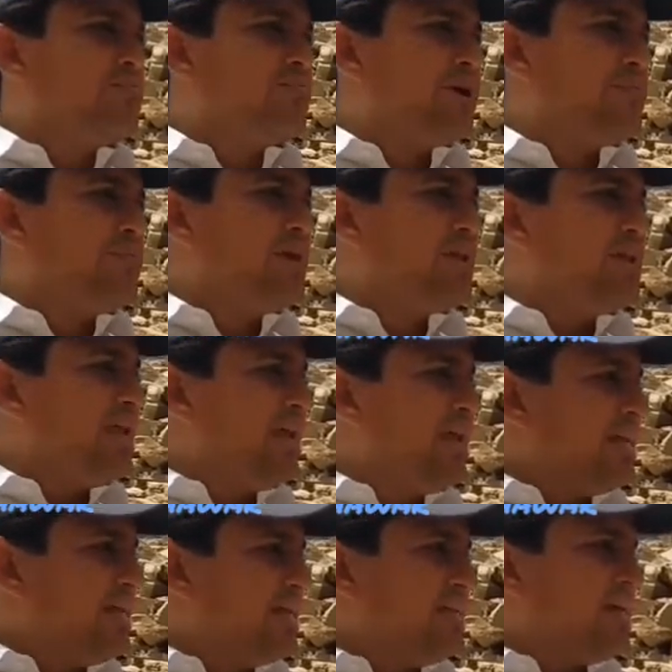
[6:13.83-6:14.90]
Permian
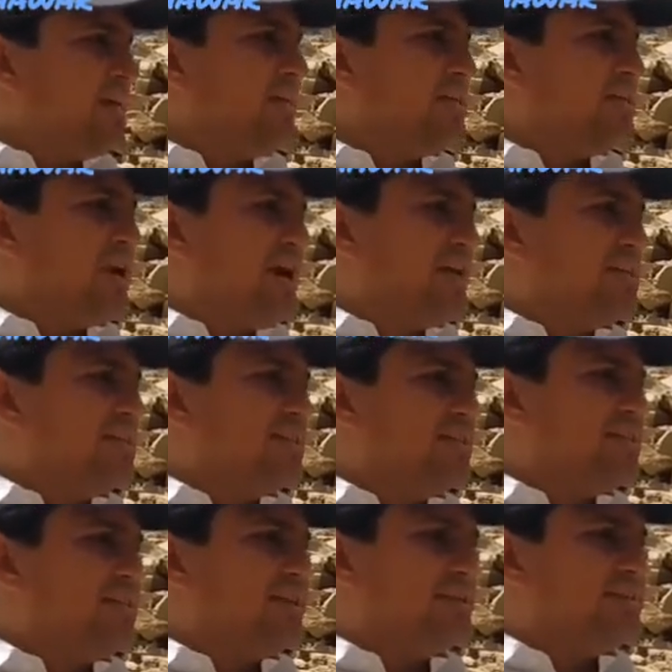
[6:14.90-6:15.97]
and in the early Triassic,
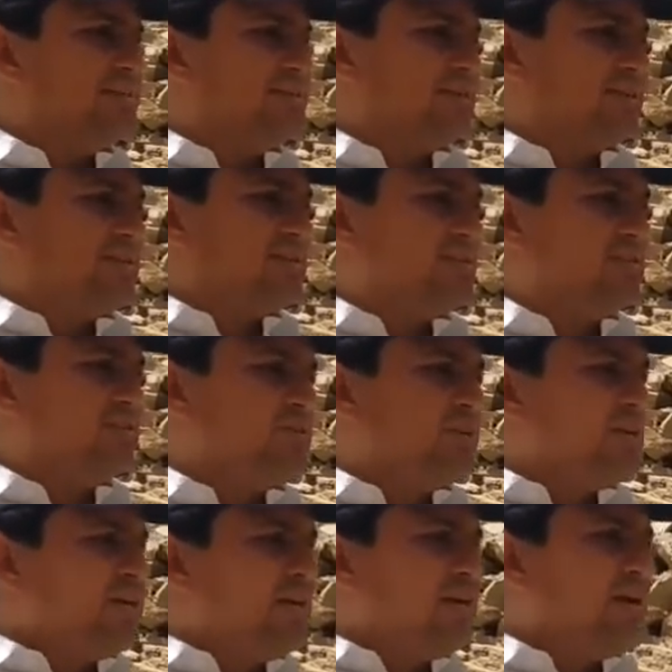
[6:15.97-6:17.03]
there is,
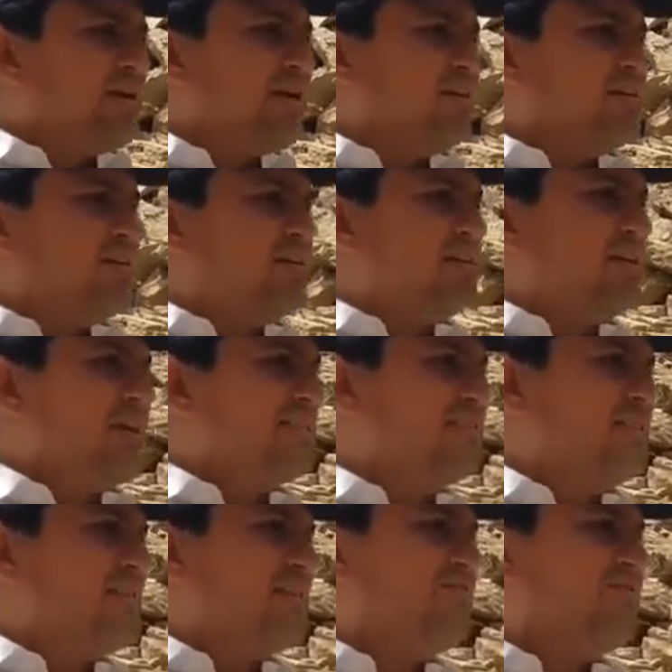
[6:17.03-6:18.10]

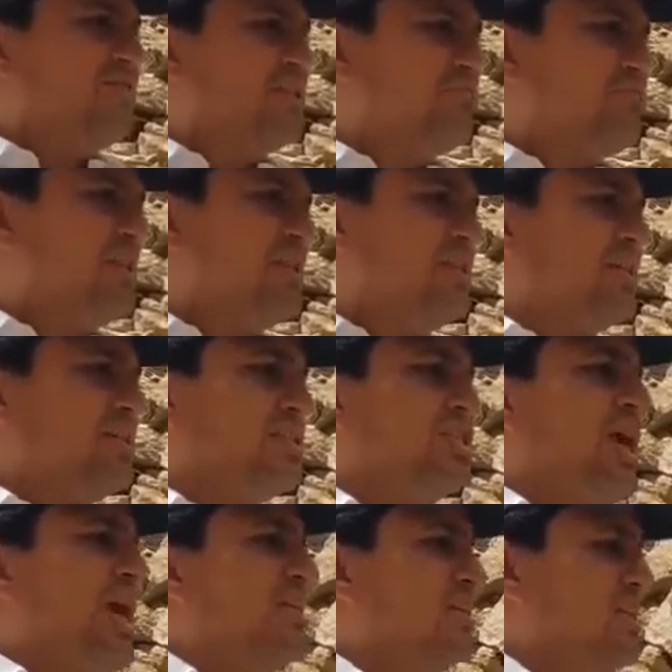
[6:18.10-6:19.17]
drastic visible
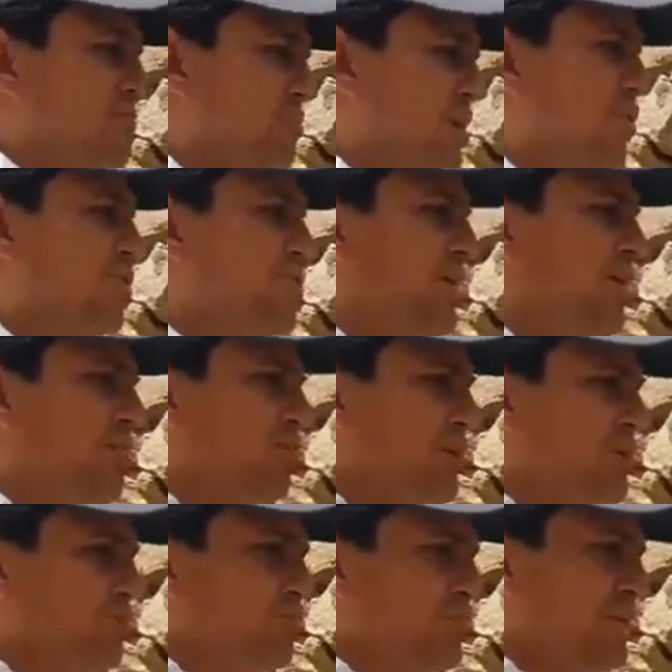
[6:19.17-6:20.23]
change in biota,
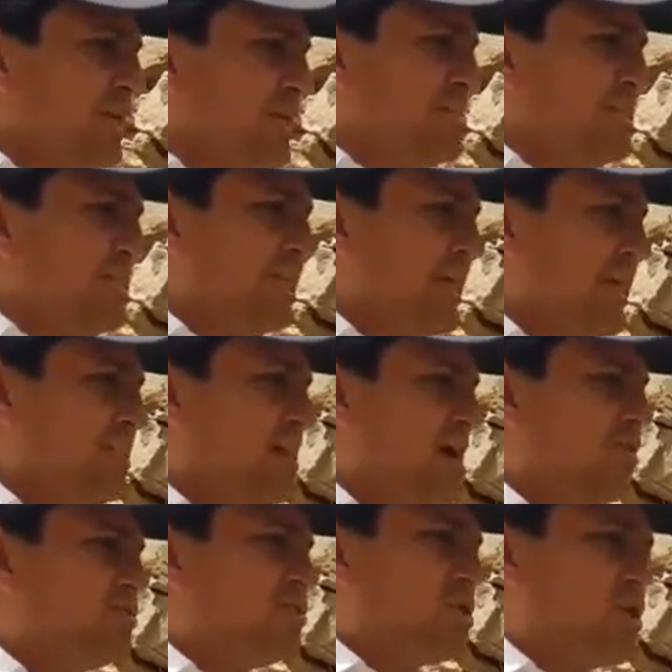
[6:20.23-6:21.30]
which we can see in the
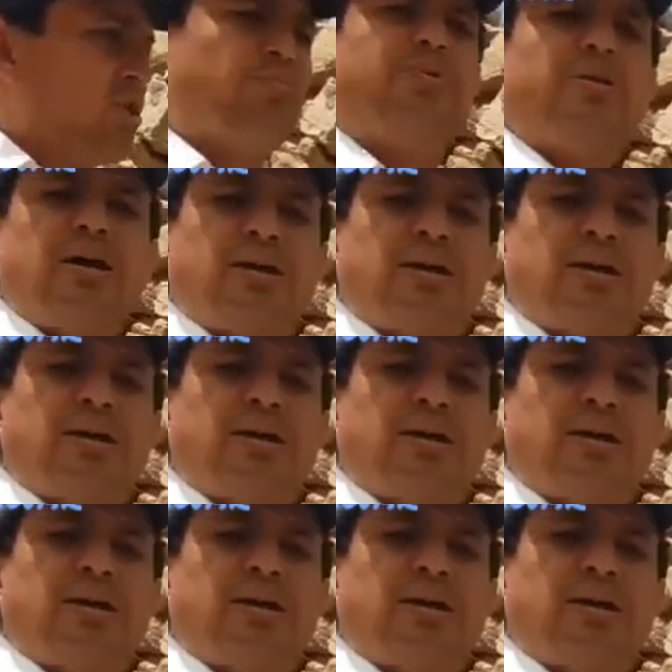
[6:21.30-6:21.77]
outcrop.